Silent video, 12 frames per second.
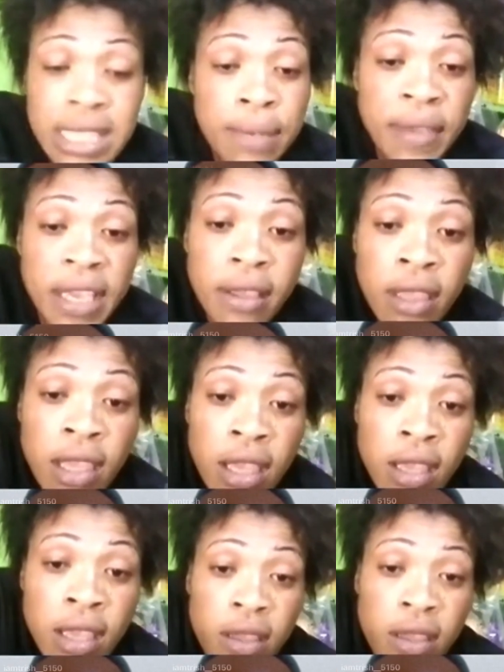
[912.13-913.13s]
You see me?
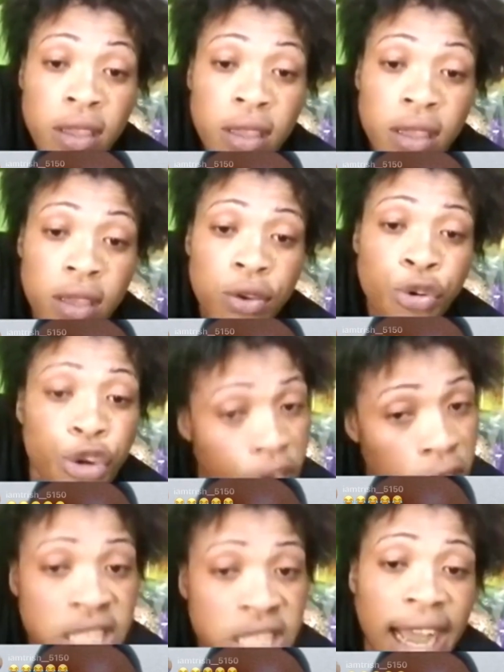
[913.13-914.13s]

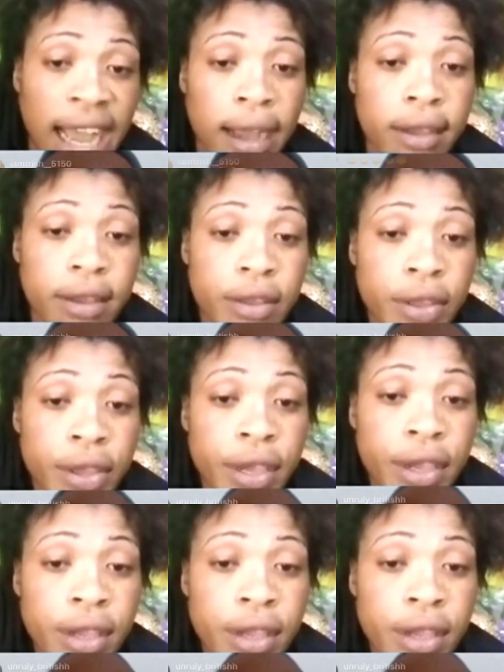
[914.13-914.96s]
Real talk.